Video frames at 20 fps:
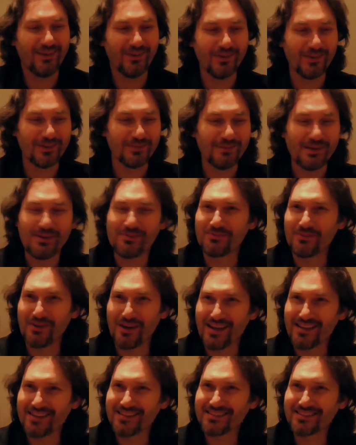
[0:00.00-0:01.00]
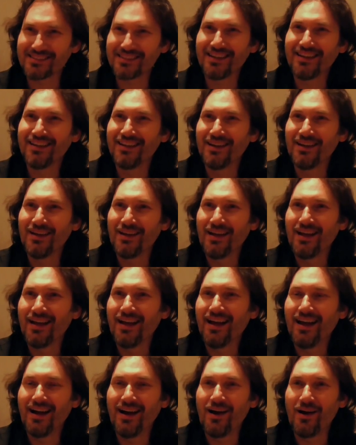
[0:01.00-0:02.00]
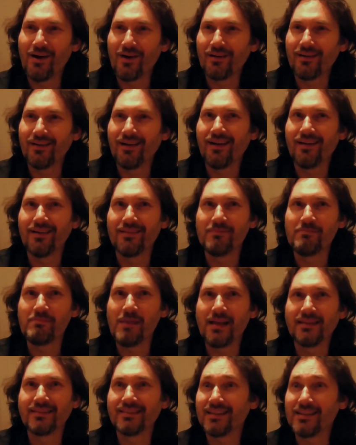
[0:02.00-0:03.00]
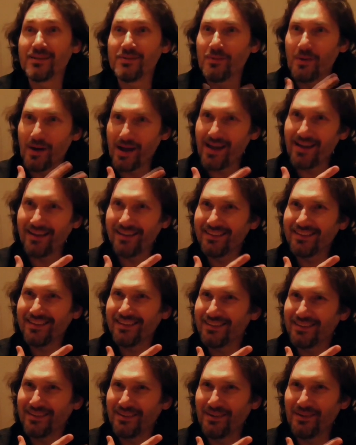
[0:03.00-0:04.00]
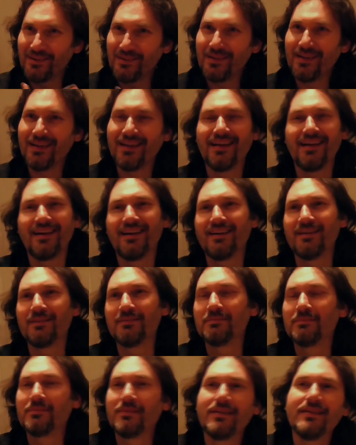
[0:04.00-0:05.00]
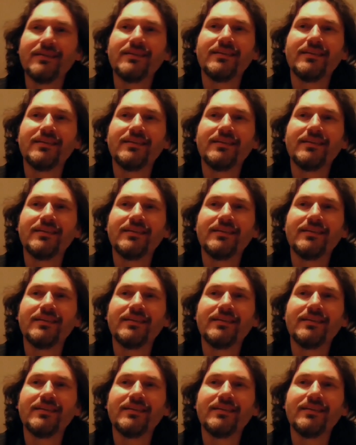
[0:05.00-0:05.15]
that all of my friends are are mentally well. You know, um,